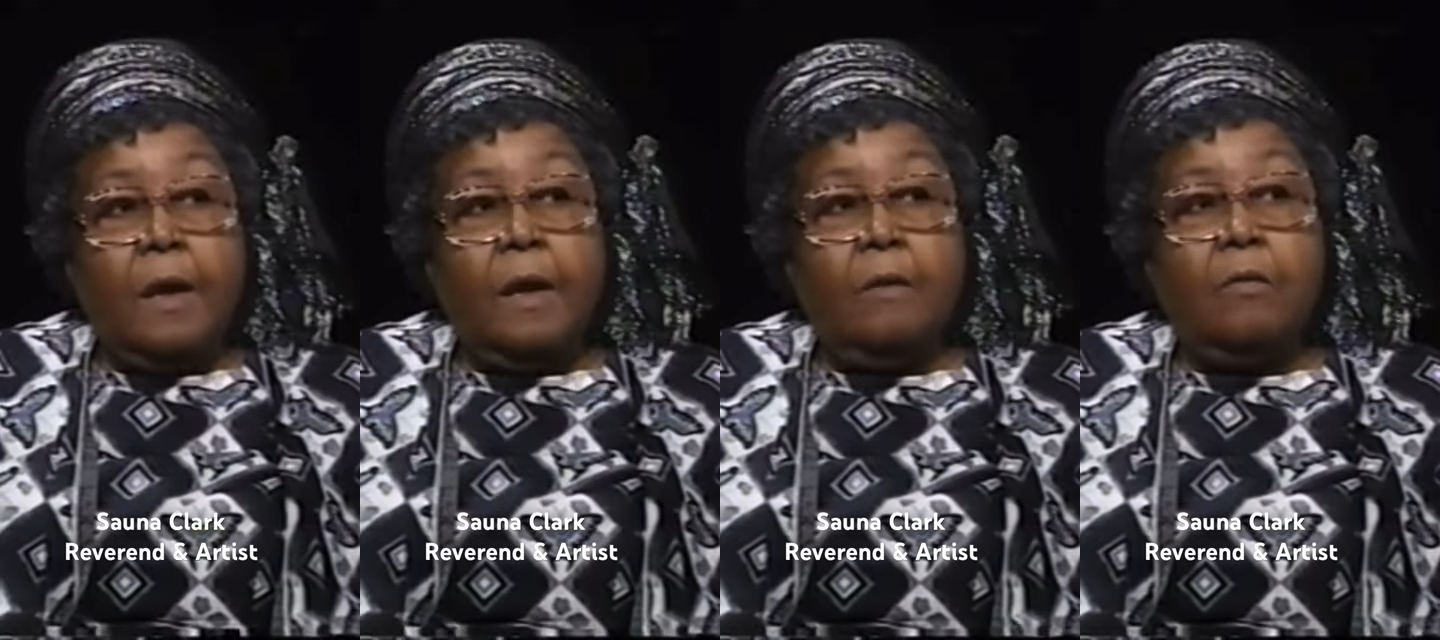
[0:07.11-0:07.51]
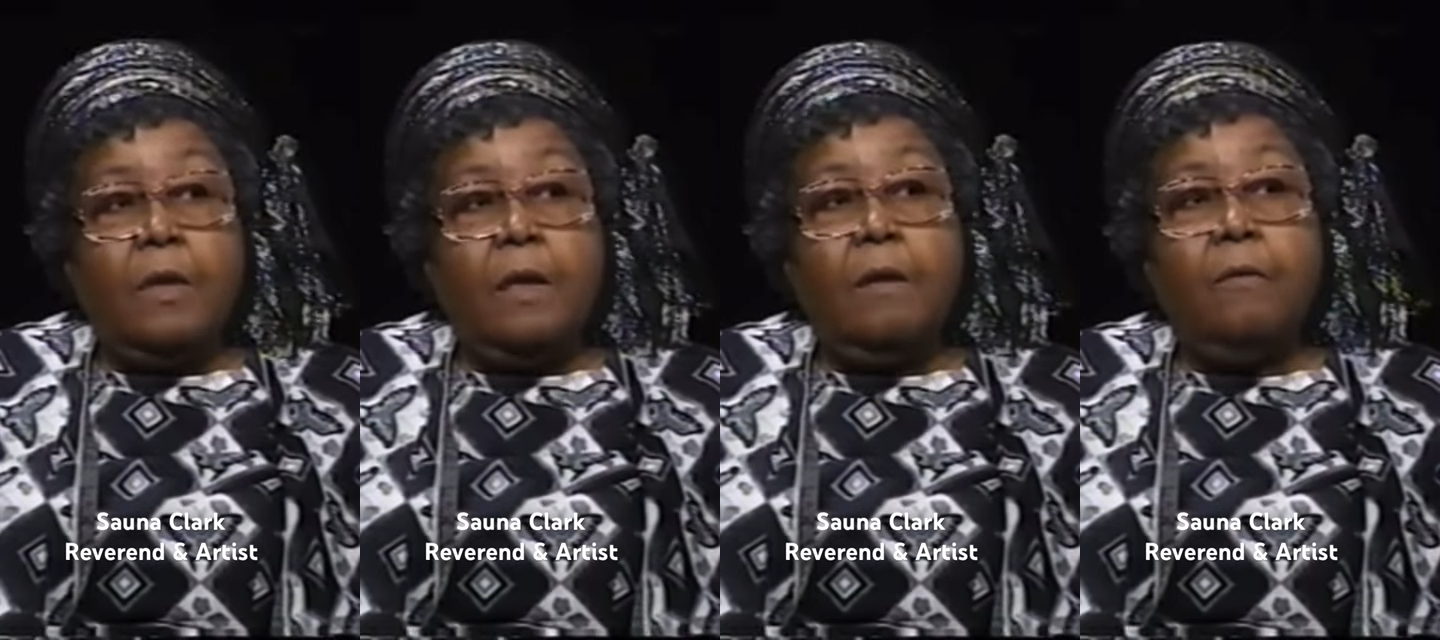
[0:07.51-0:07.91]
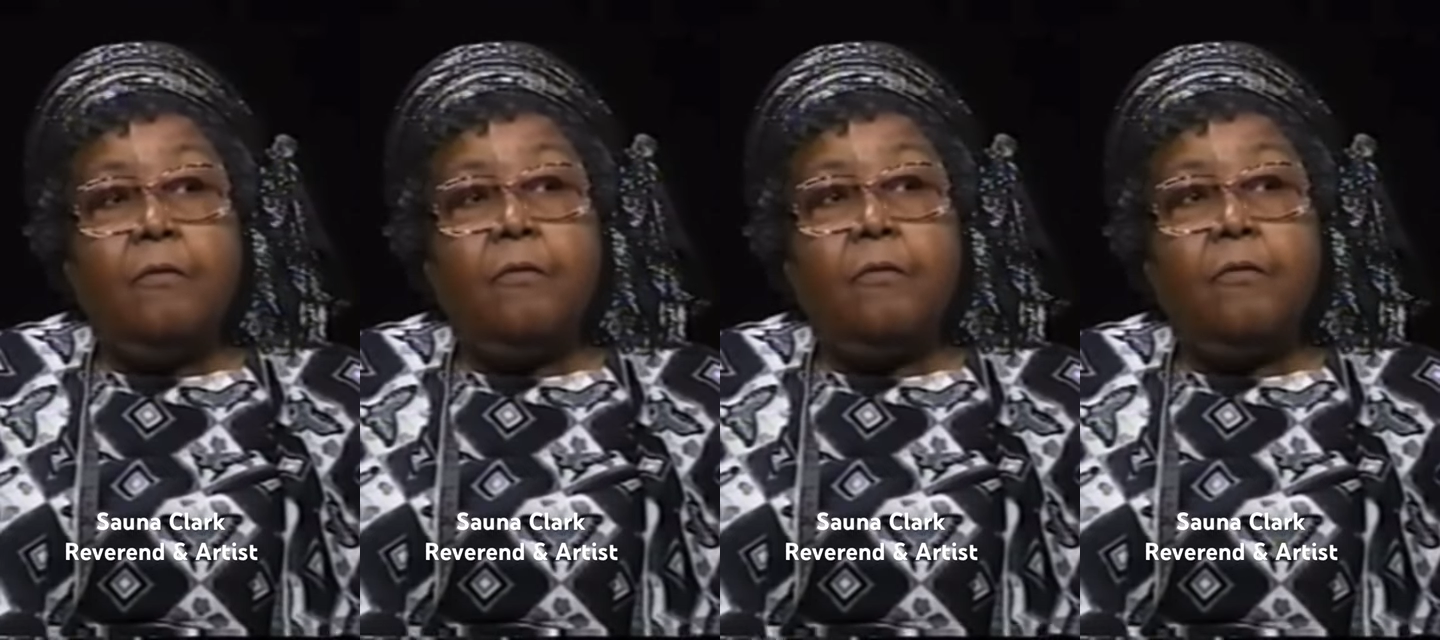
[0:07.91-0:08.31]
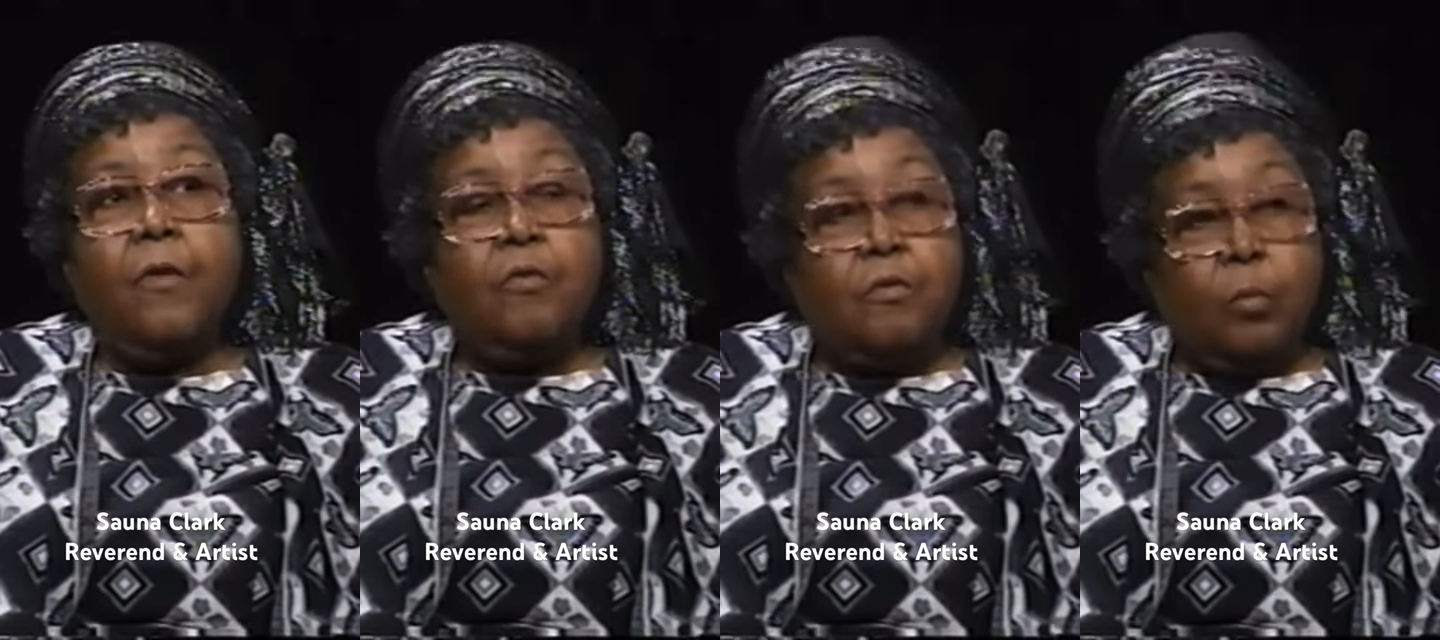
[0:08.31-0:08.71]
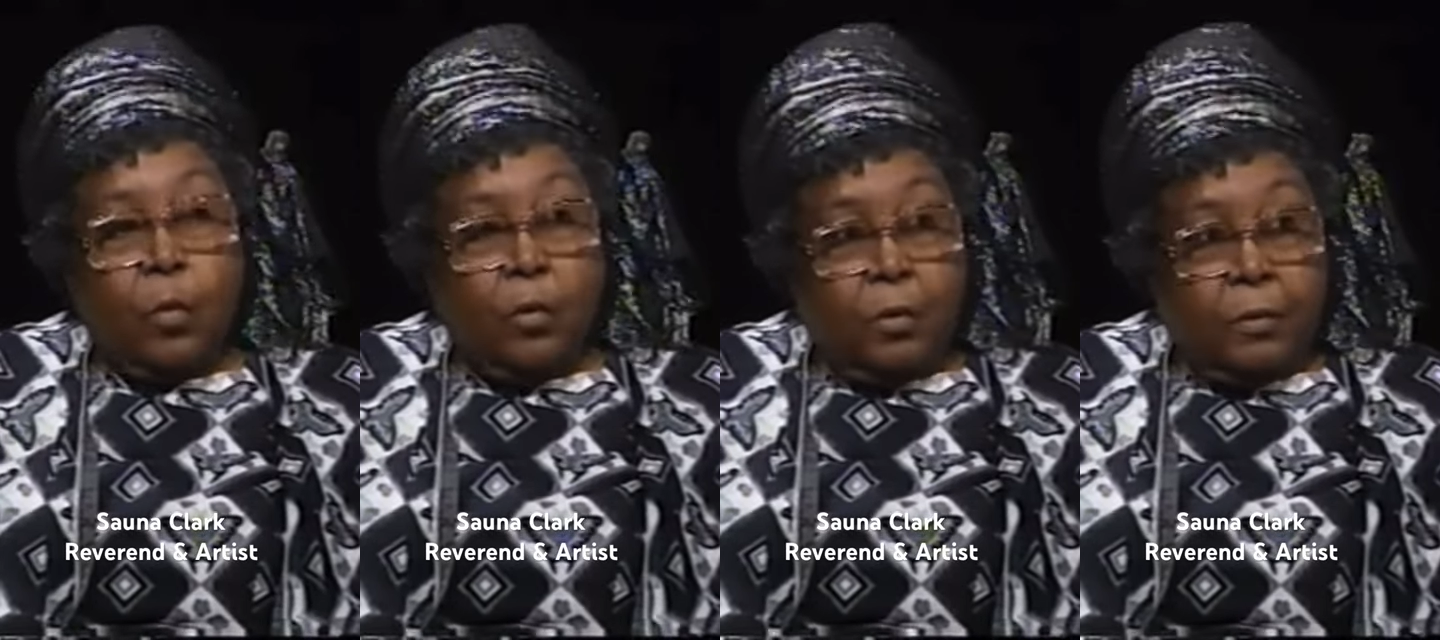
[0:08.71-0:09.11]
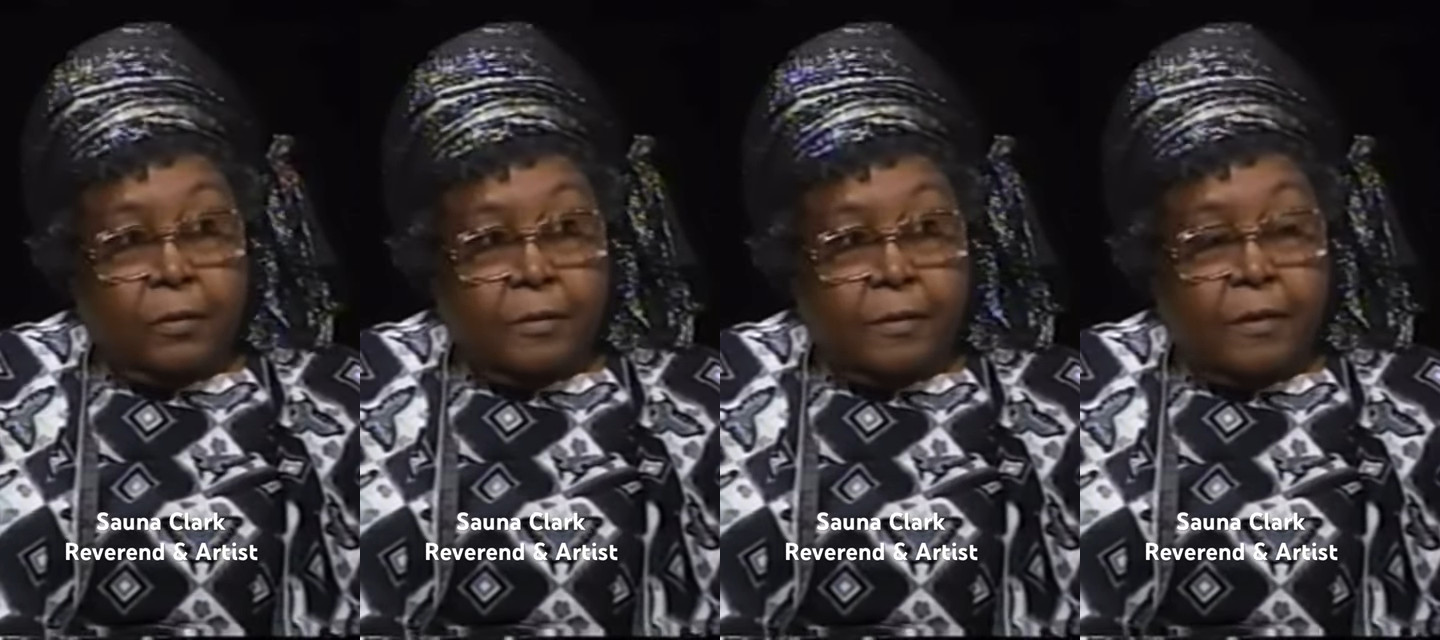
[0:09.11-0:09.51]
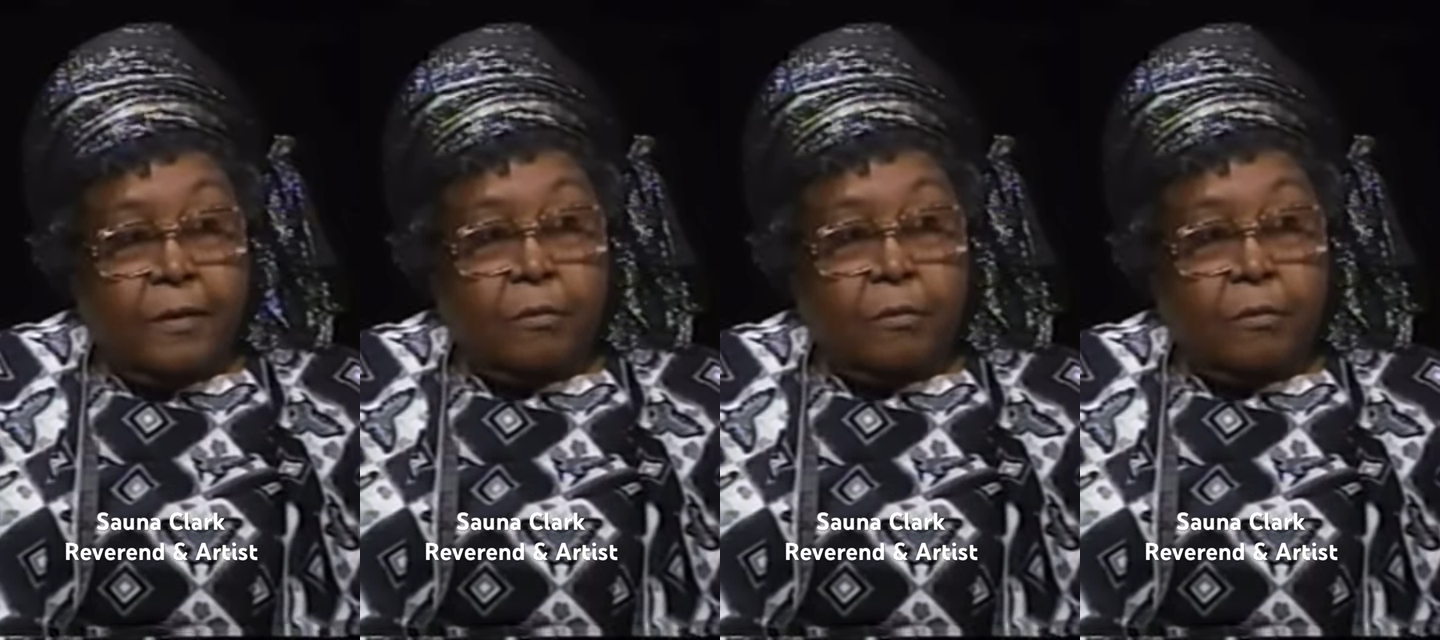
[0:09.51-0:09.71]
in the first worlds,